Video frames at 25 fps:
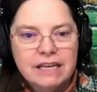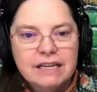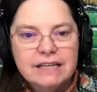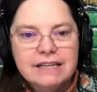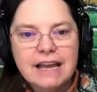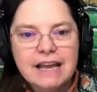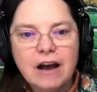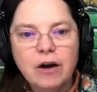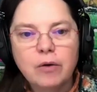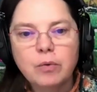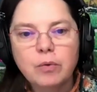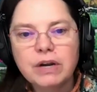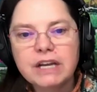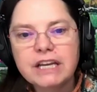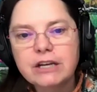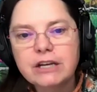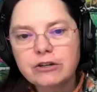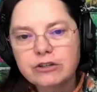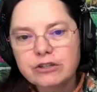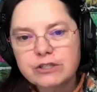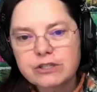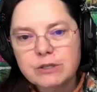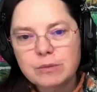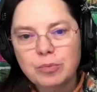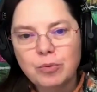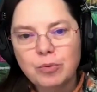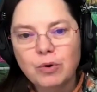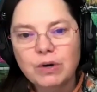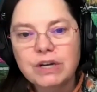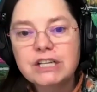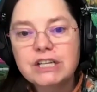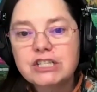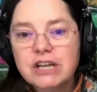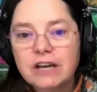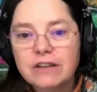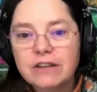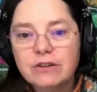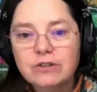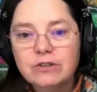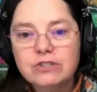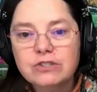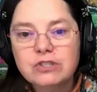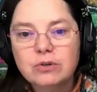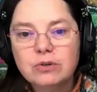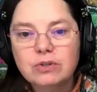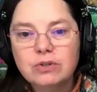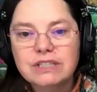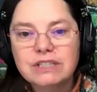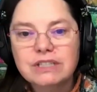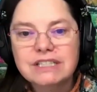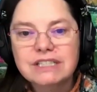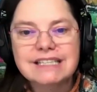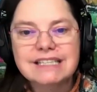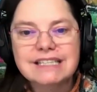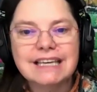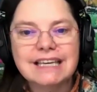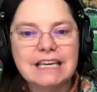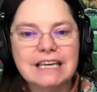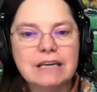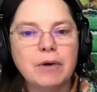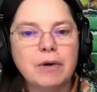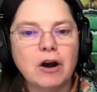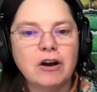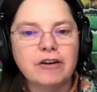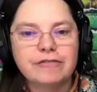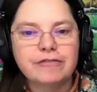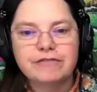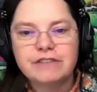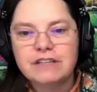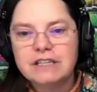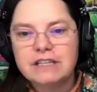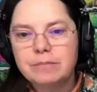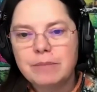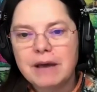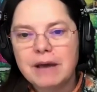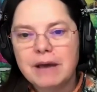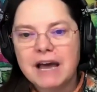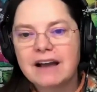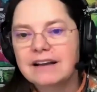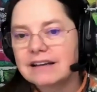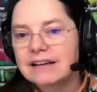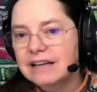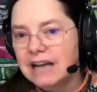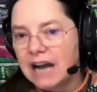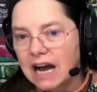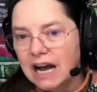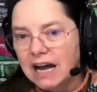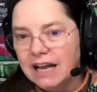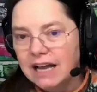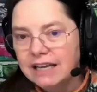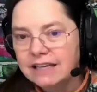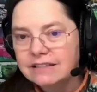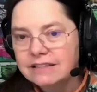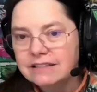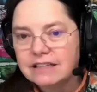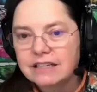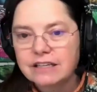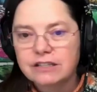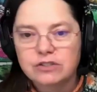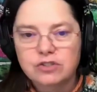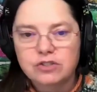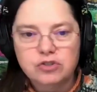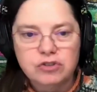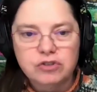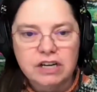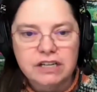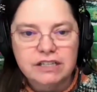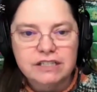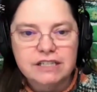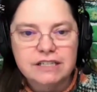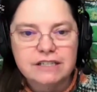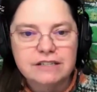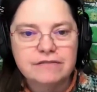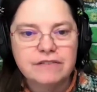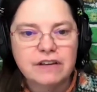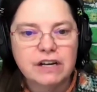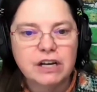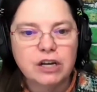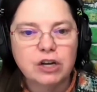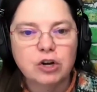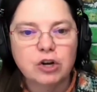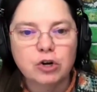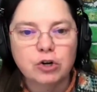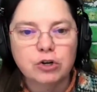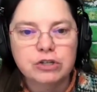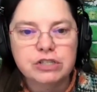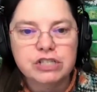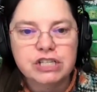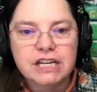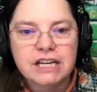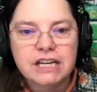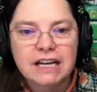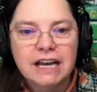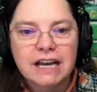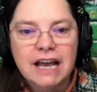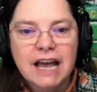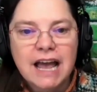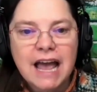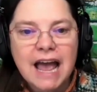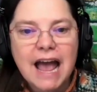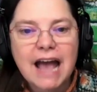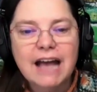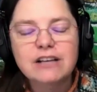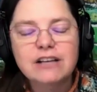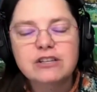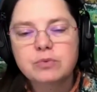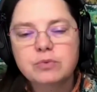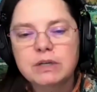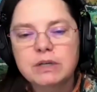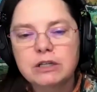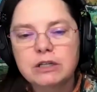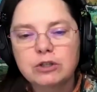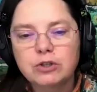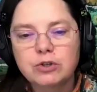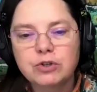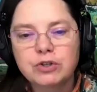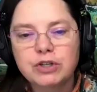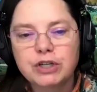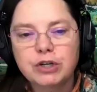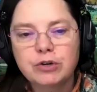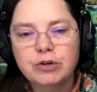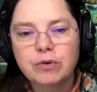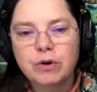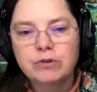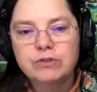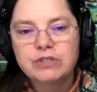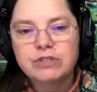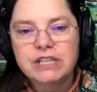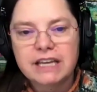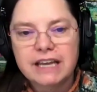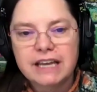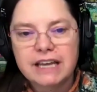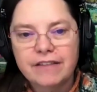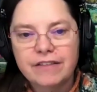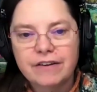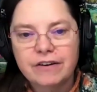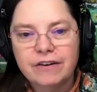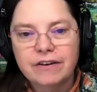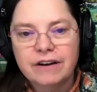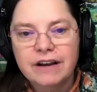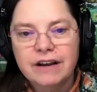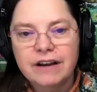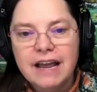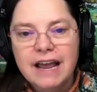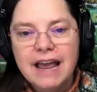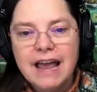Now, we're here to support each other, so let's keep our feedback kind, constructive, and encouraging as we learn and grow together.